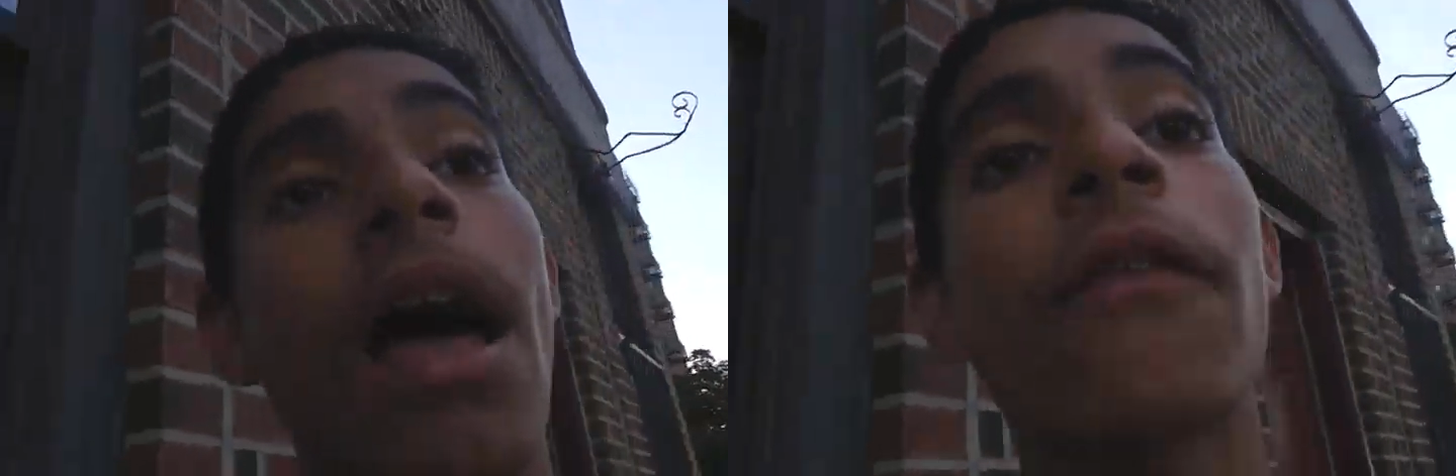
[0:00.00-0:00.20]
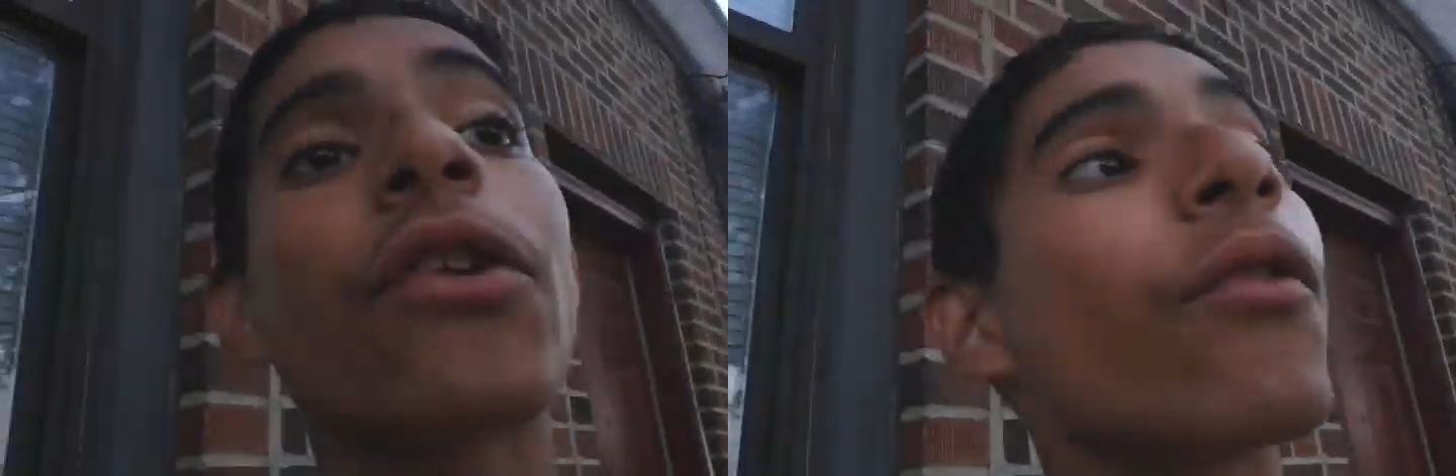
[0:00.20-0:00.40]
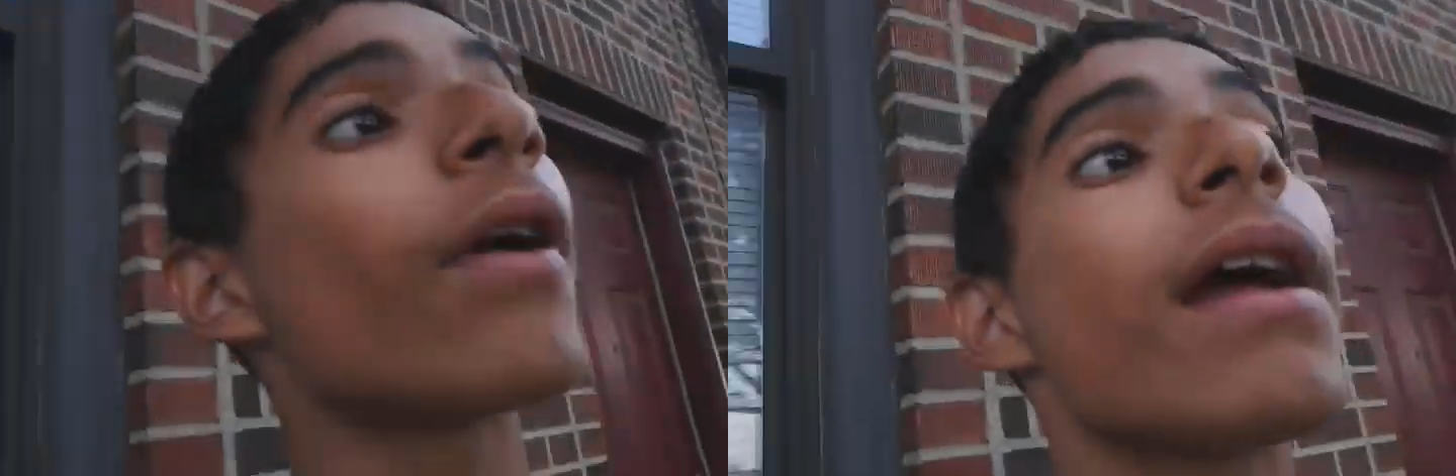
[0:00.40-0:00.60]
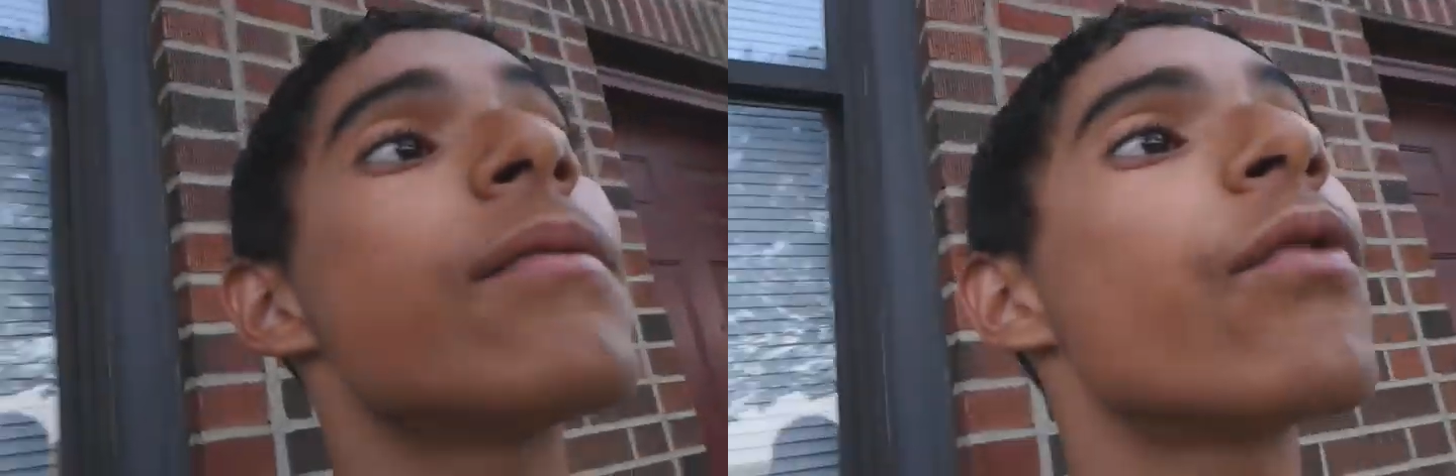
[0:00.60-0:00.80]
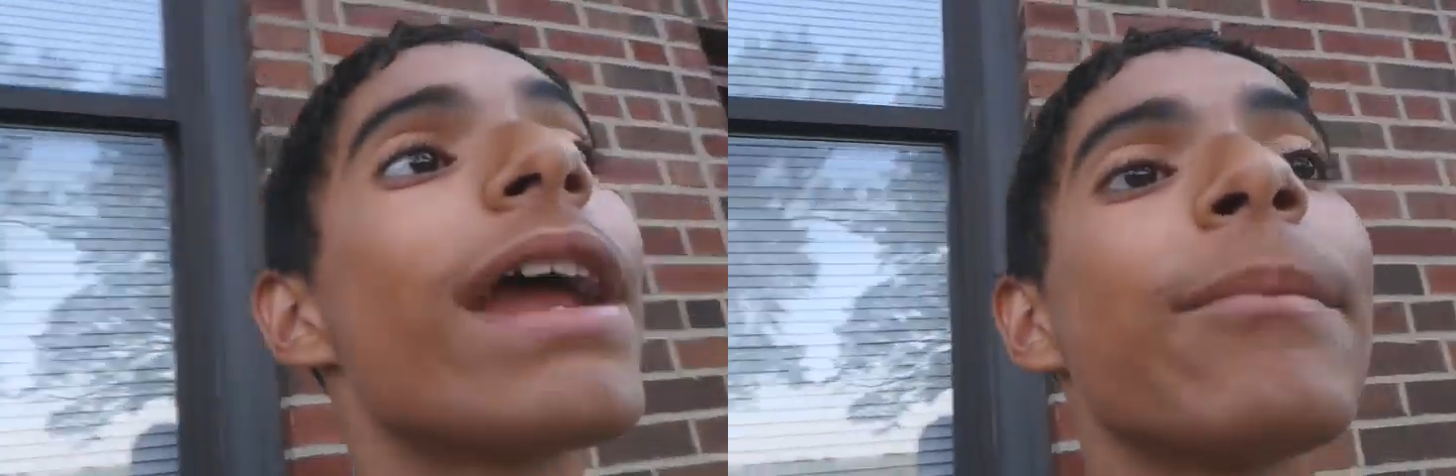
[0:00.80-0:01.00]
Have your ra
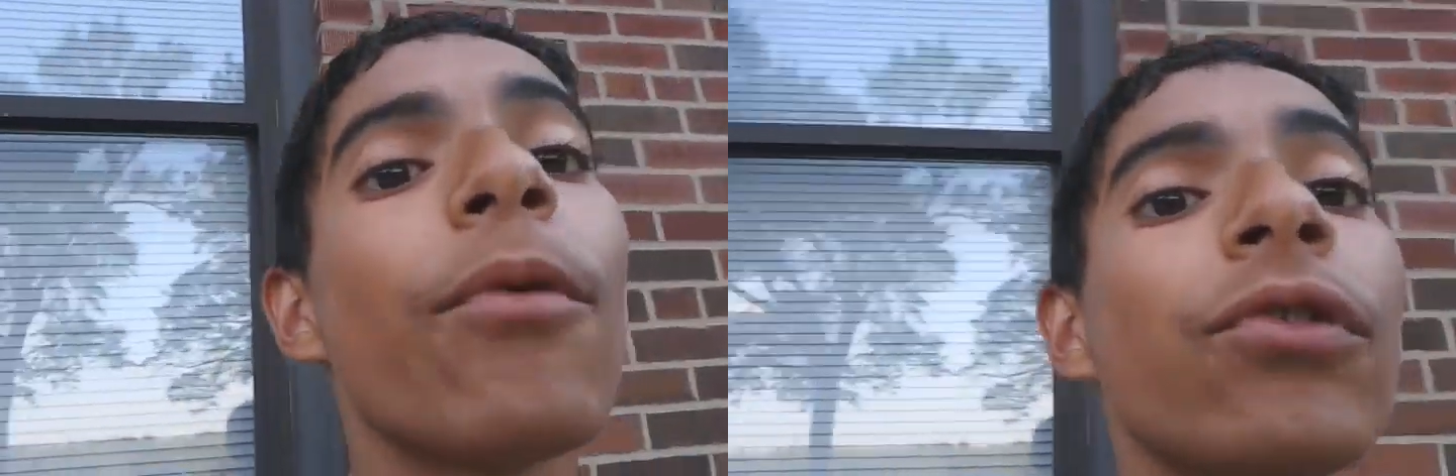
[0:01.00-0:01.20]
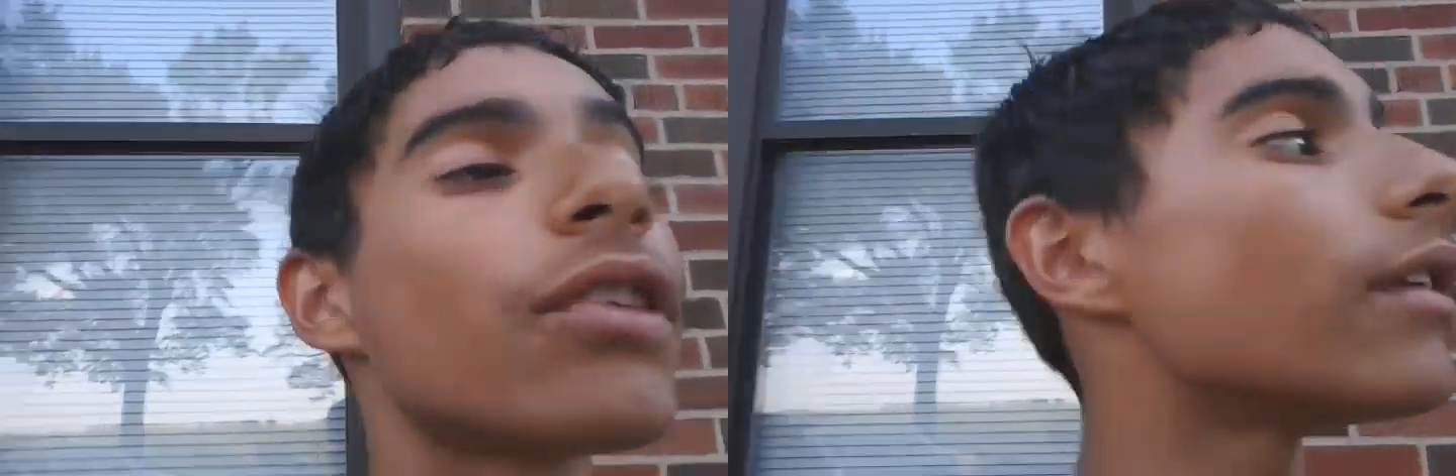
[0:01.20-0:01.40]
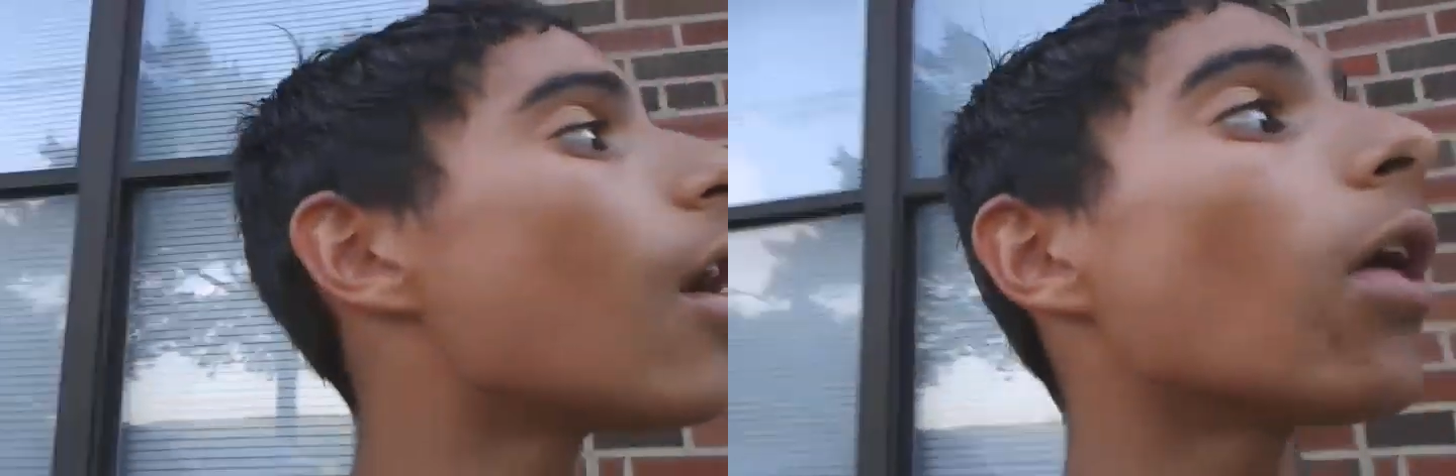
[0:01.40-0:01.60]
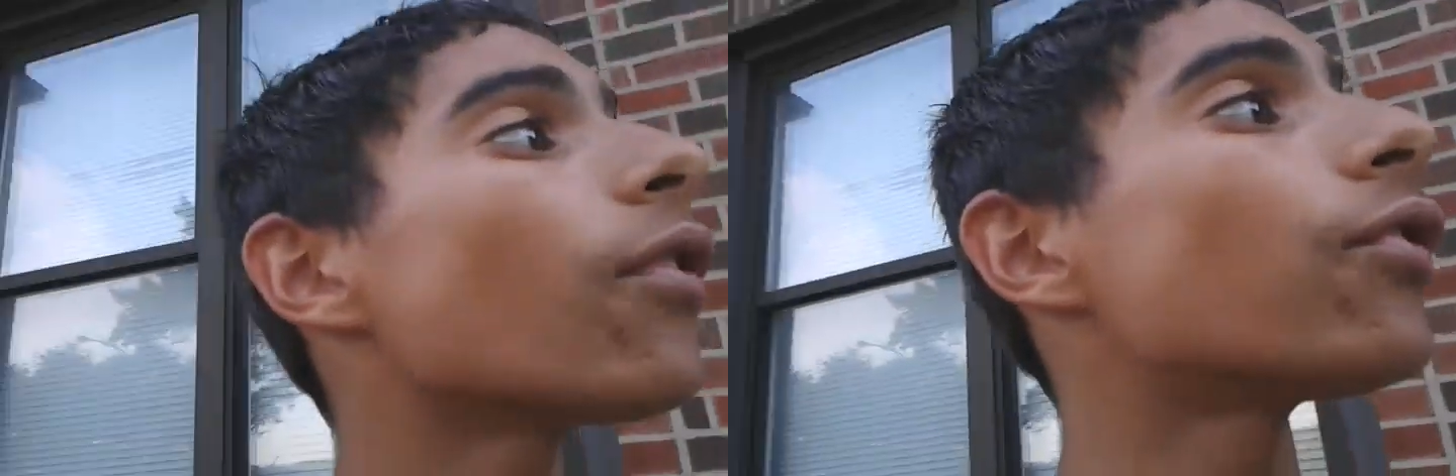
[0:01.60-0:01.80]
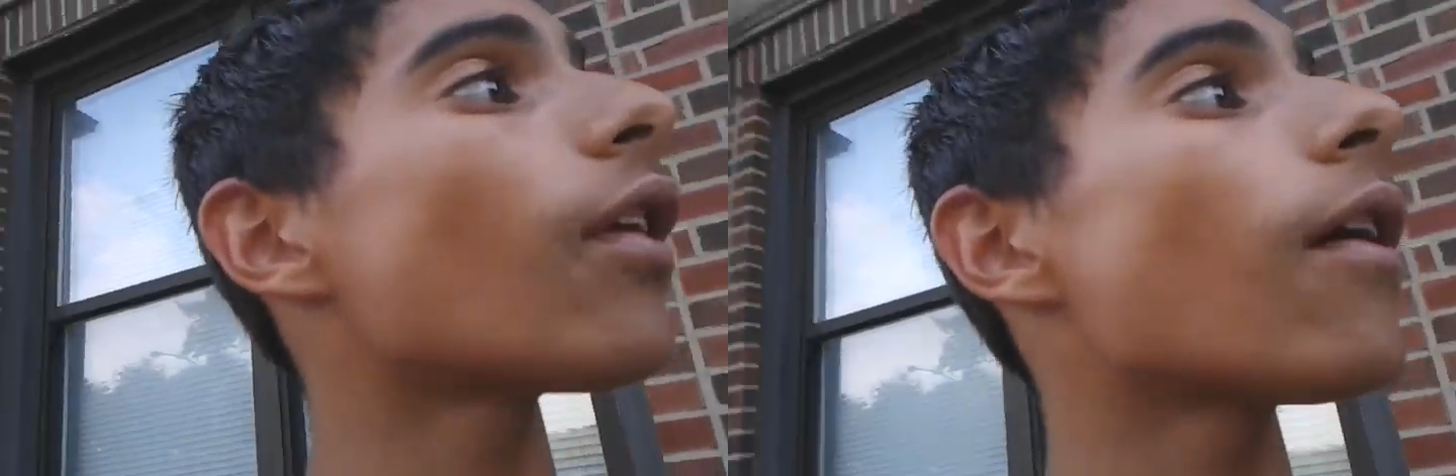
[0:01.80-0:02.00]
rain boots and
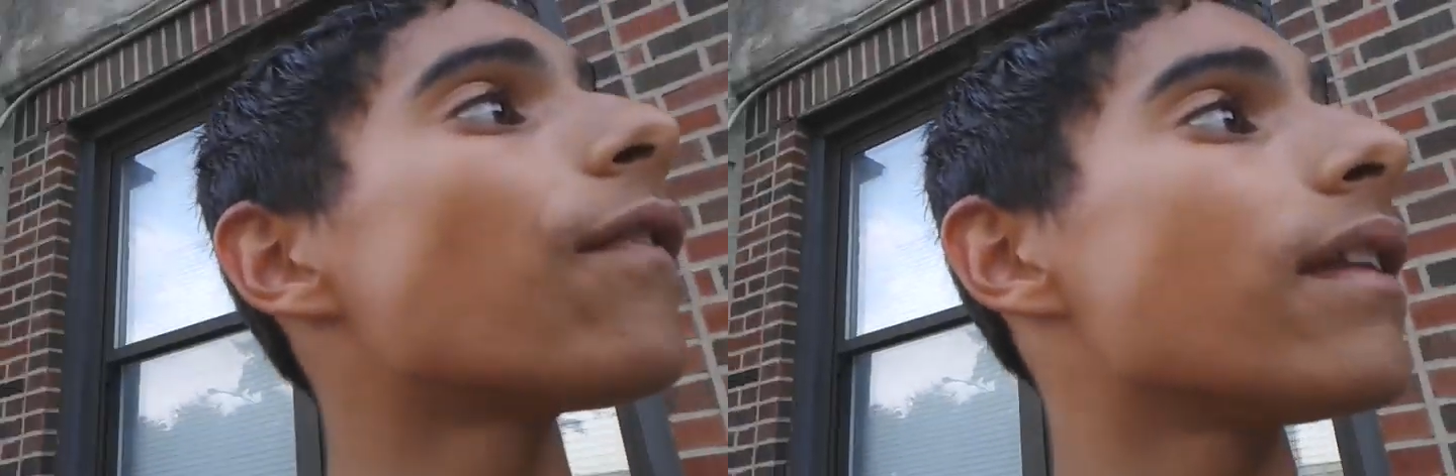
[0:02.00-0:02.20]
other stuff